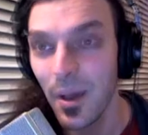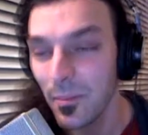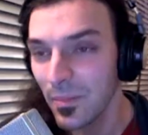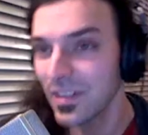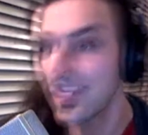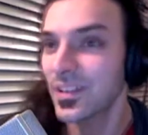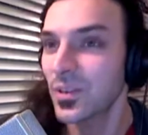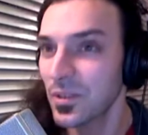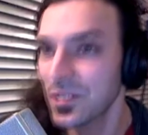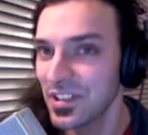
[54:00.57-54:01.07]
But
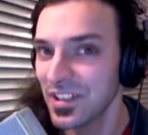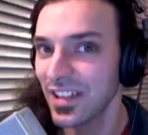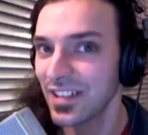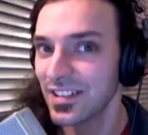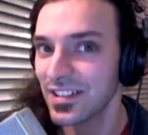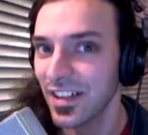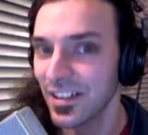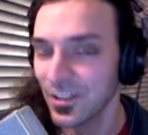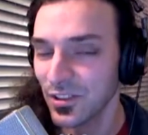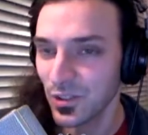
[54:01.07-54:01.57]
of course, that's
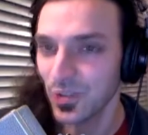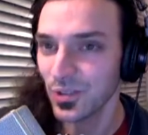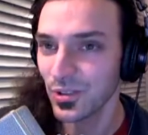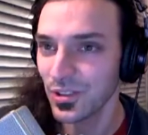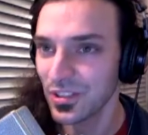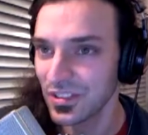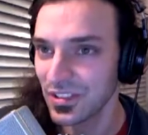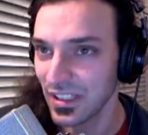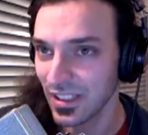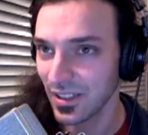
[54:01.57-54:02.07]
not true,
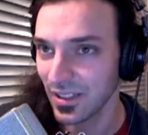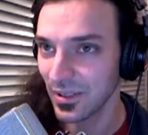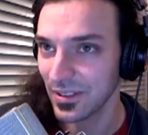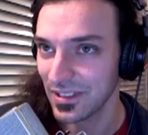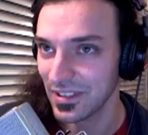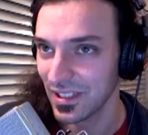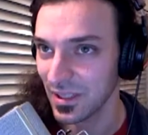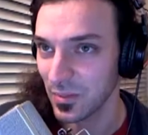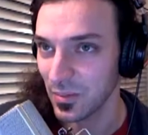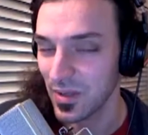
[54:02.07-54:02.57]
because there are
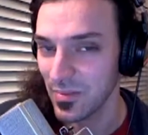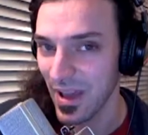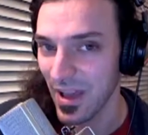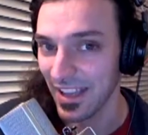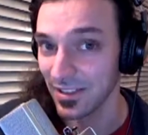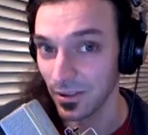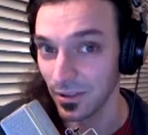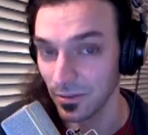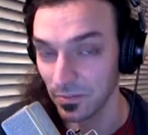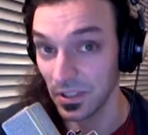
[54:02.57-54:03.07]
always going to be
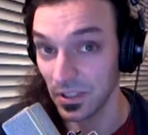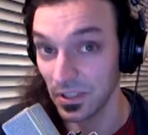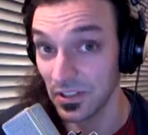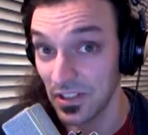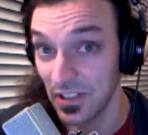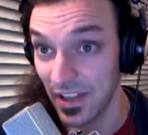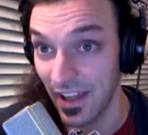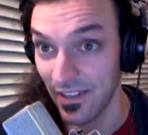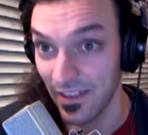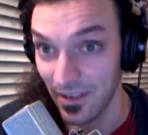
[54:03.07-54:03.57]
bands who put
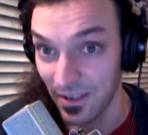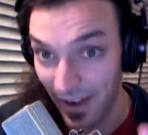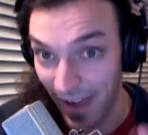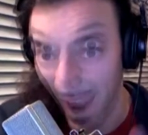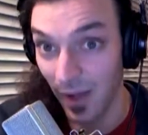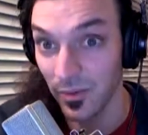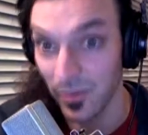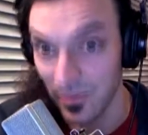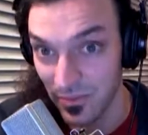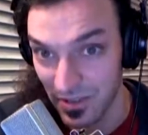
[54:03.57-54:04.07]
together
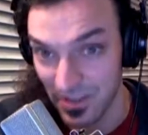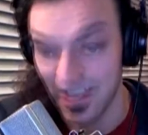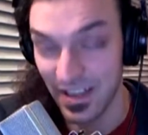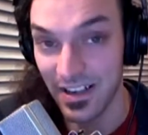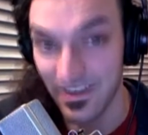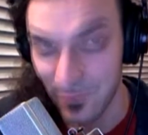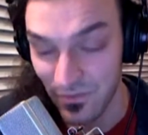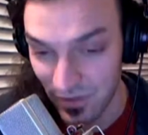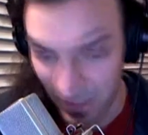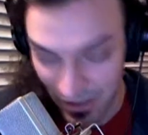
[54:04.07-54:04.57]
albums that
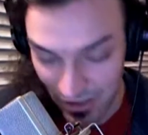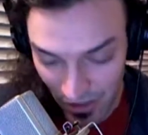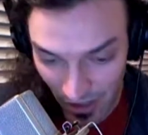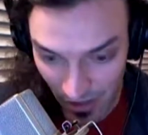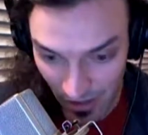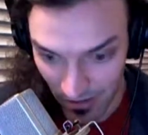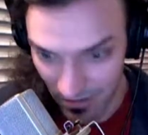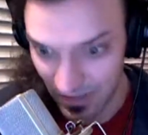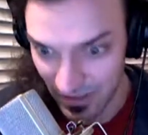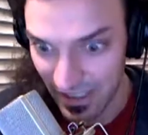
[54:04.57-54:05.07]

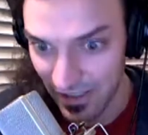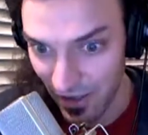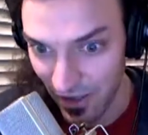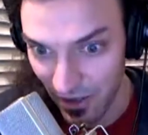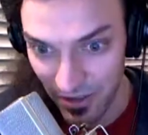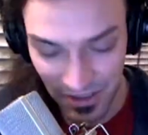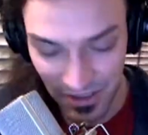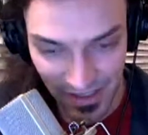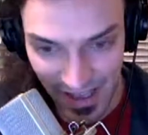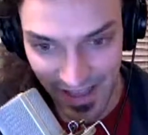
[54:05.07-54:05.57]
totally go
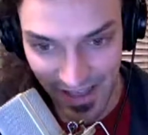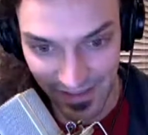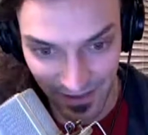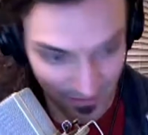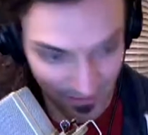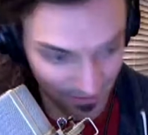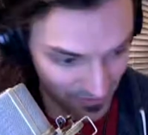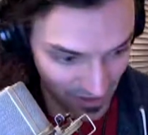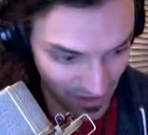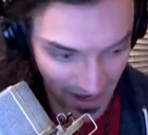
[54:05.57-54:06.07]

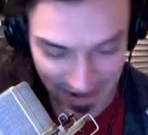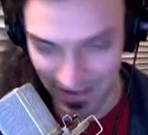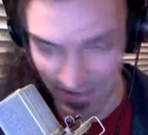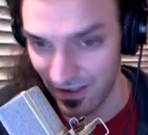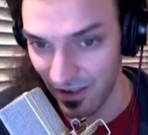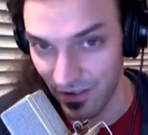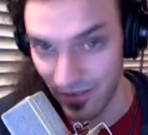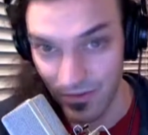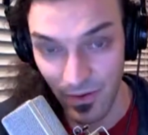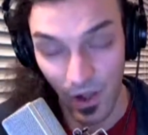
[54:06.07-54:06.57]
together like
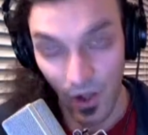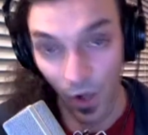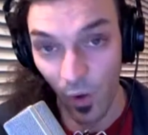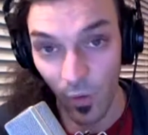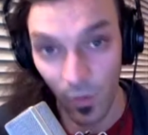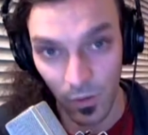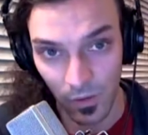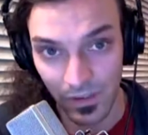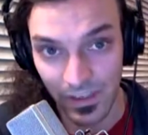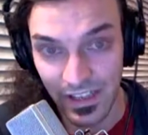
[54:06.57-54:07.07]
a
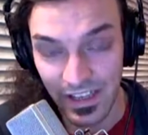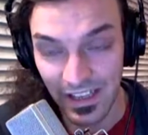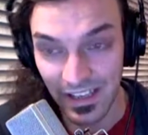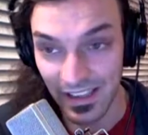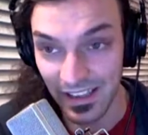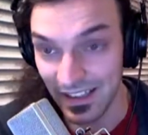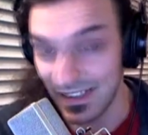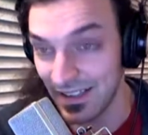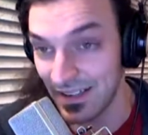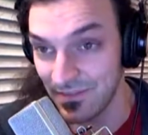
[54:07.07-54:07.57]
whole.
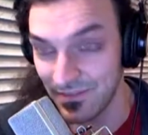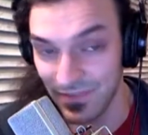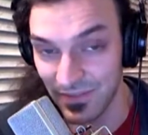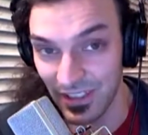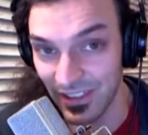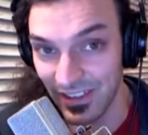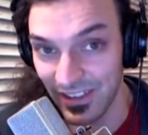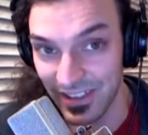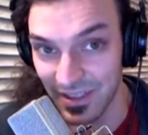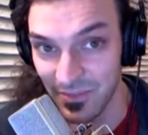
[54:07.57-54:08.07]
And I
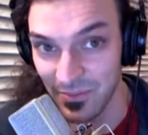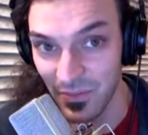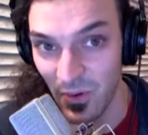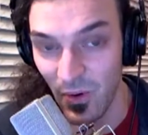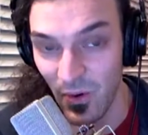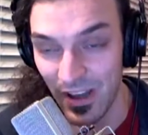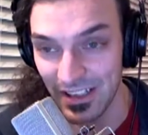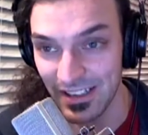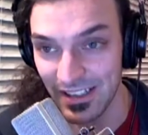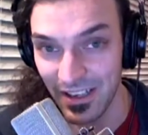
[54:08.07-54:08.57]
feel like the
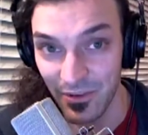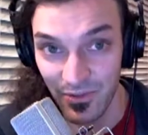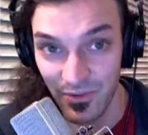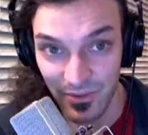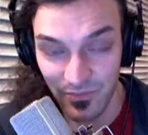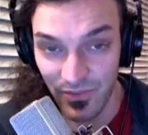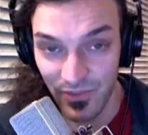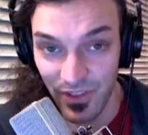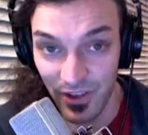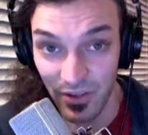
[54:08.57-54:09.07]
more, you know, the
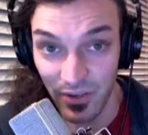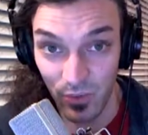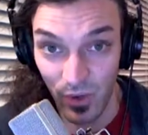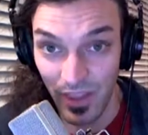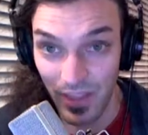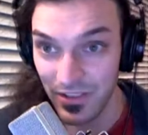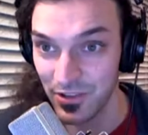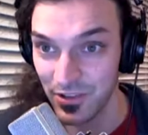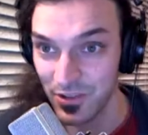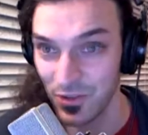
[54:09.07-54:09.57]
the
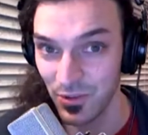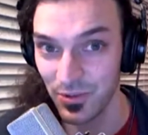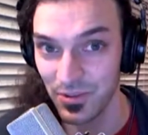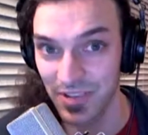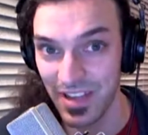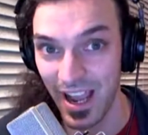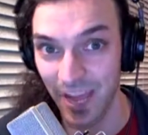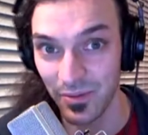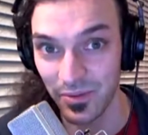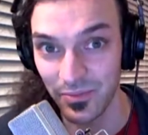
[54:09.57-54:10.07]
Run the Jewels
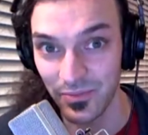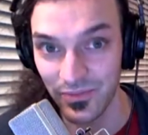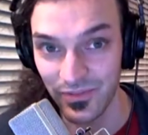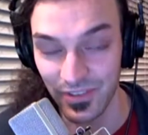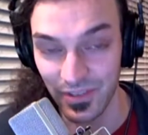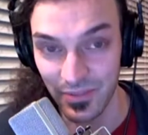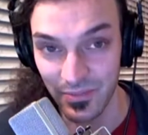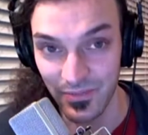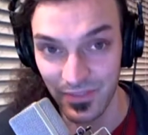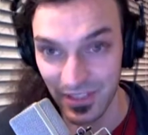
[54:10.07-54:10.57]
album
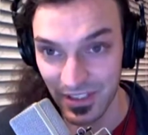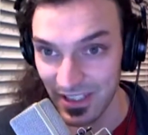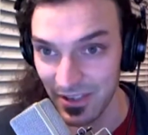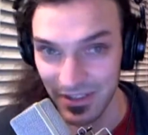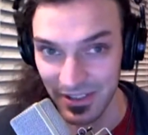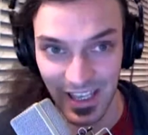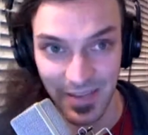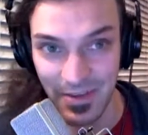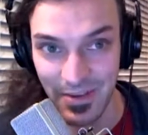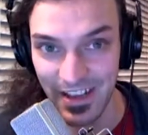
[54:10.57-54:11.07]
from, you know,
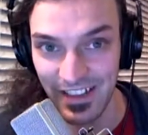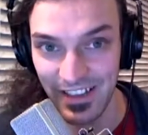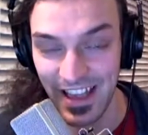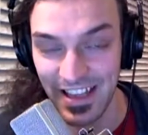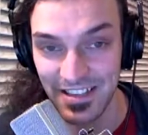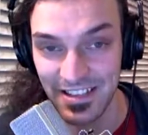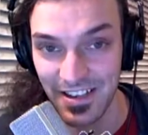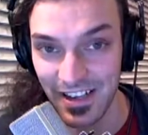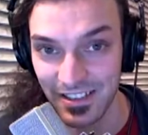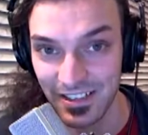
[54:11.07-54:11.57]
it came out
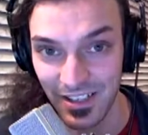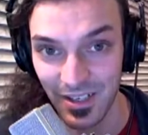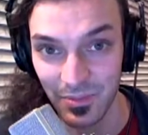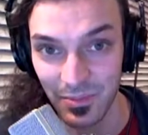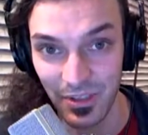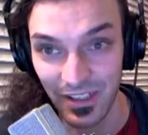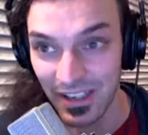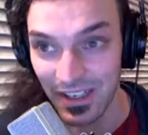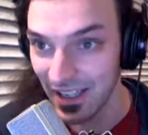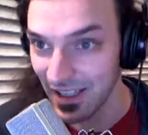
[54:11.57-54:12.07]
last
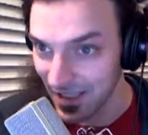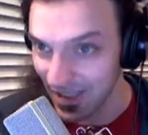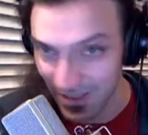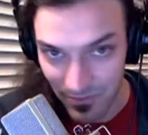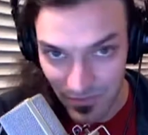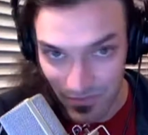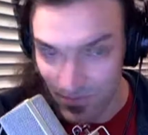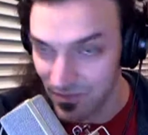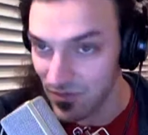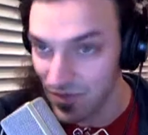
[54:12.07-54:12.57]
October. It
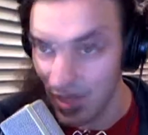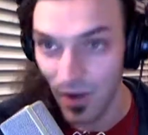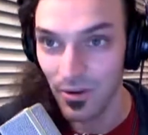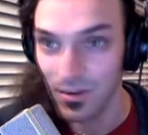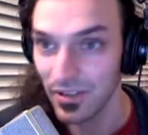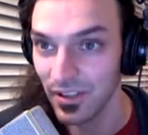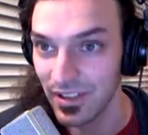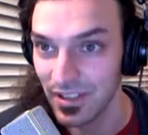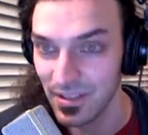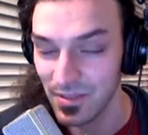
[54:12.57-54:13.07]

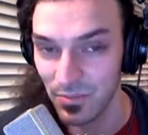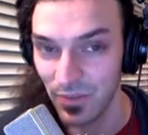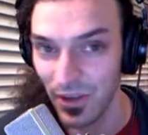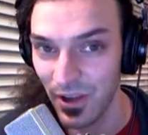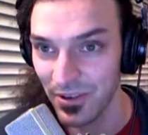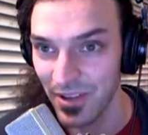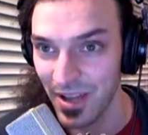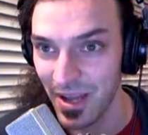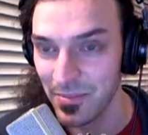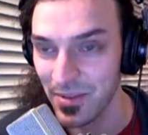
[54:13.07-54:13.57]
totally is
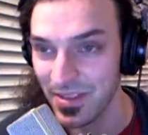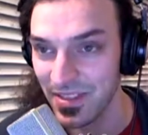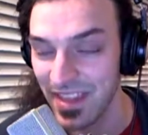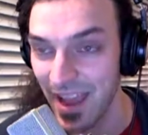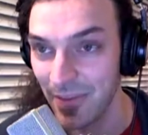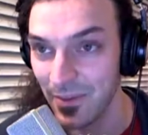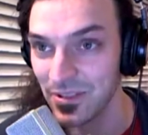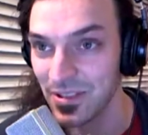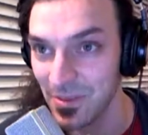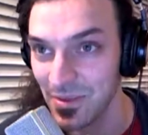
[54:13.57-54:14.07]
blown up. But
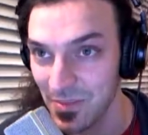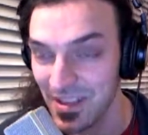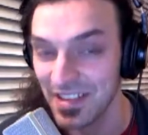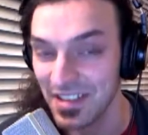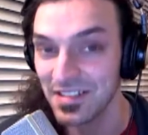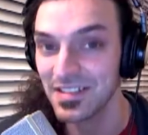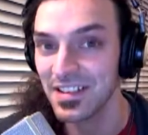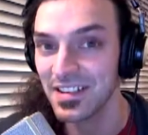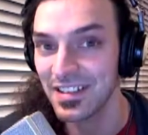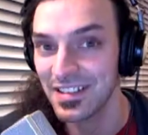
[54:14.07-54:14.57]
that one to me
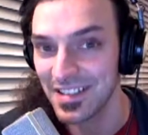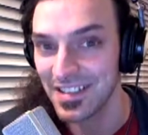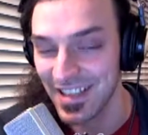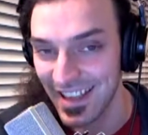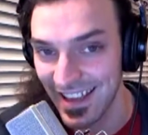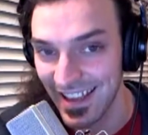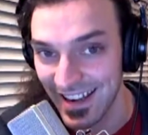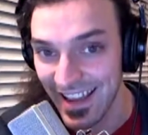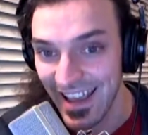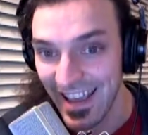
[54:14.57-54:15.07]
is, is
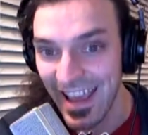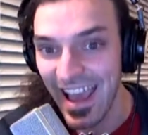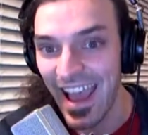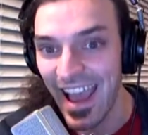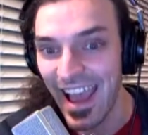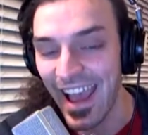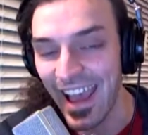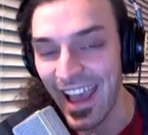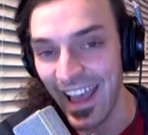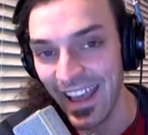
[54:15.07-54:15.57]
again,
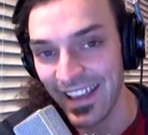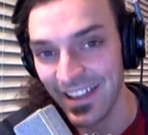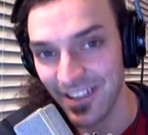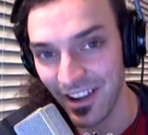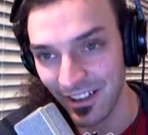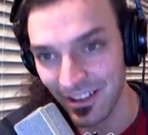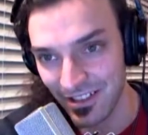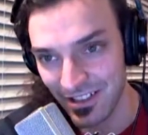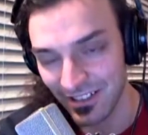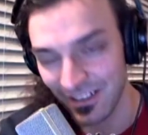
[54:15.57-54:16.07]
as I
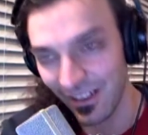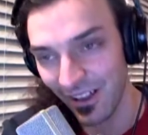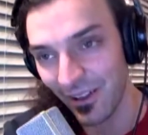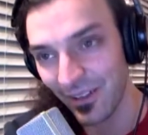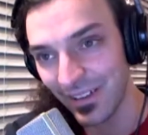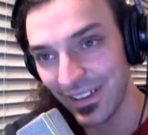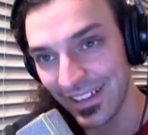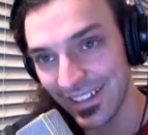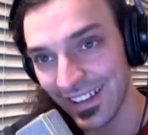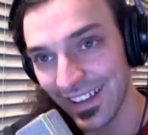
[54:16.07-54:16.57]

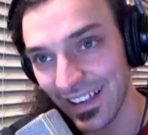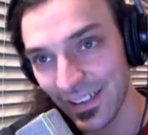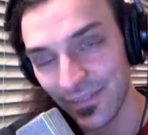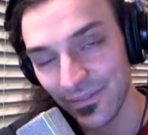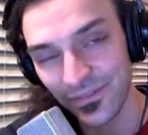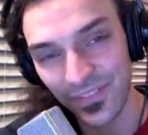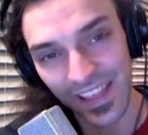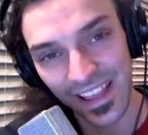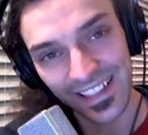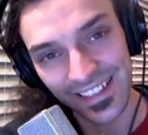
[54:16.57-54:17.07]
slowly like
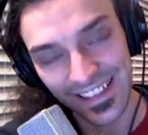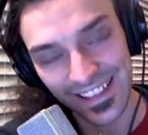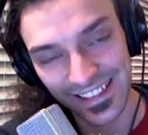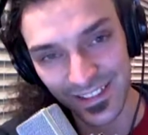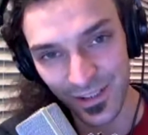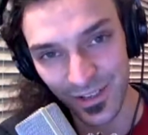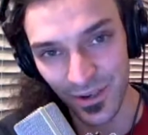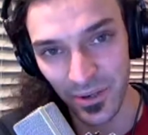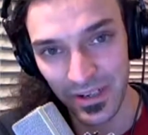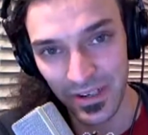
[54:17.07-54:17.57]
fell
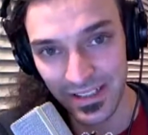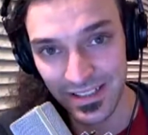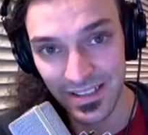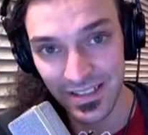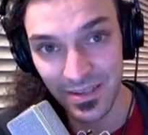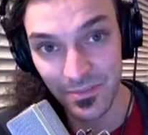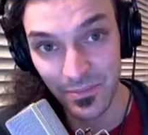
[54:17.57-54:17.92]
into it.